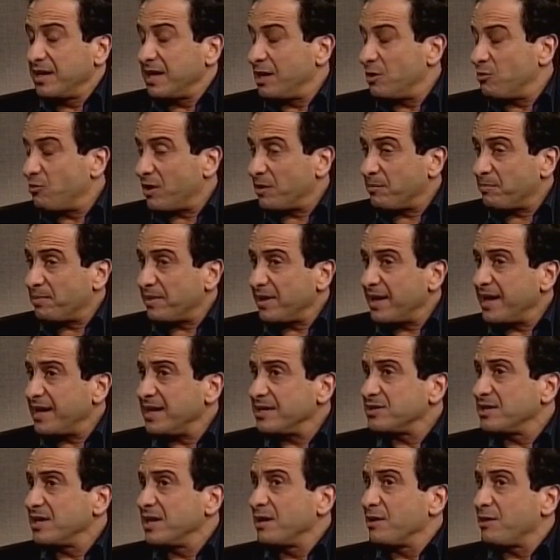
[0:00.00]
in one
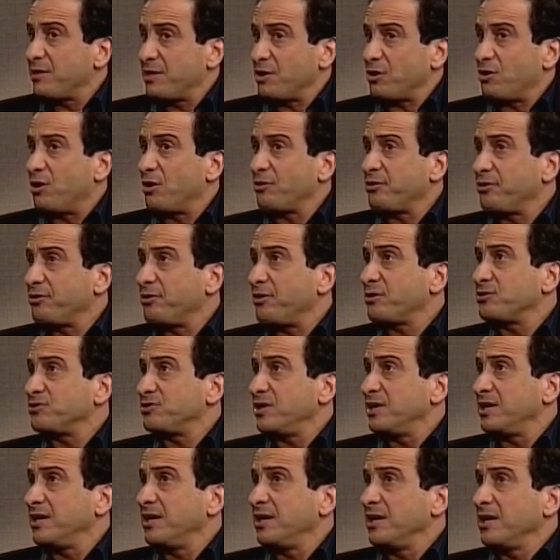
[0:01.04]
place the
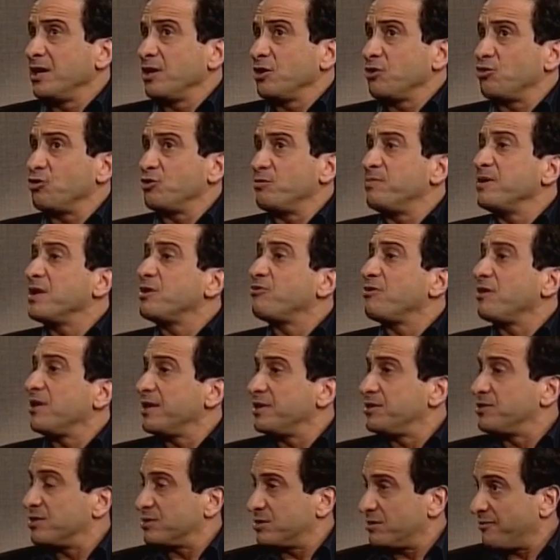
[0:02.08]
orthodoxy could be
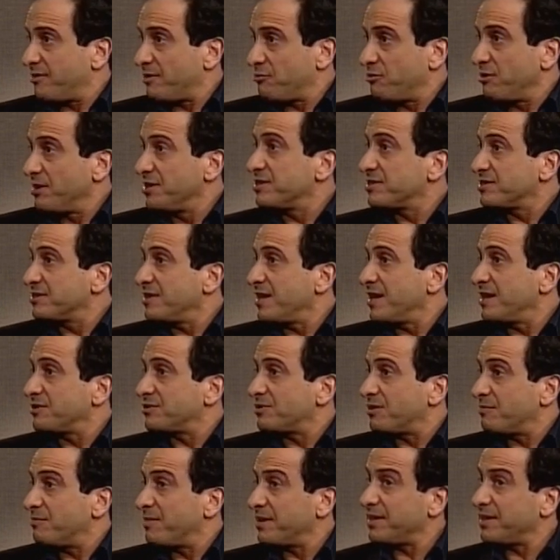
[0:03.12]
religious, of a religious nature.